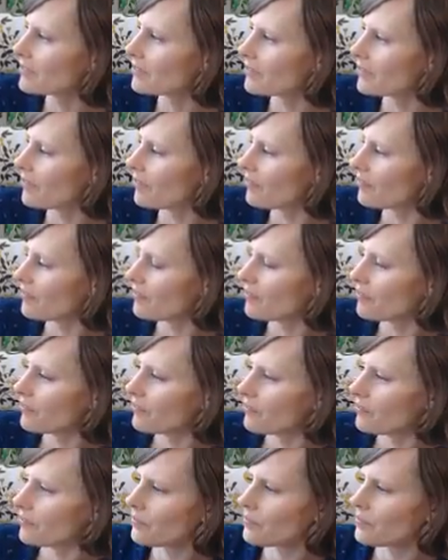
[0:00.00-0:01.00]

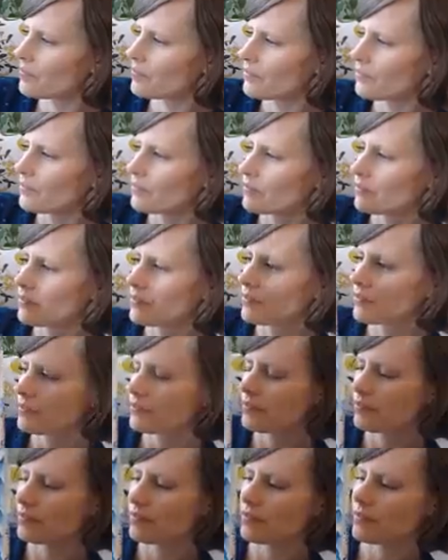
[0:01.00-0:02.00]

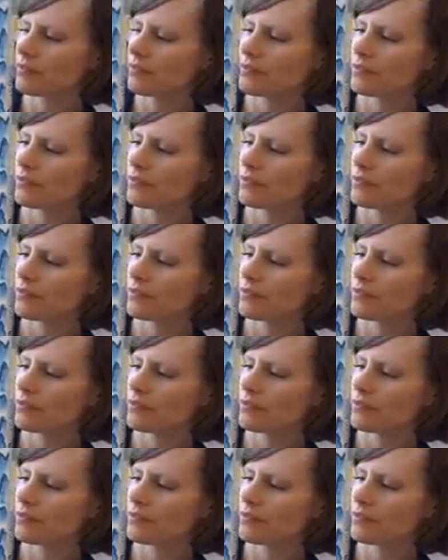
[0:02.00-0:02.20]
(silence)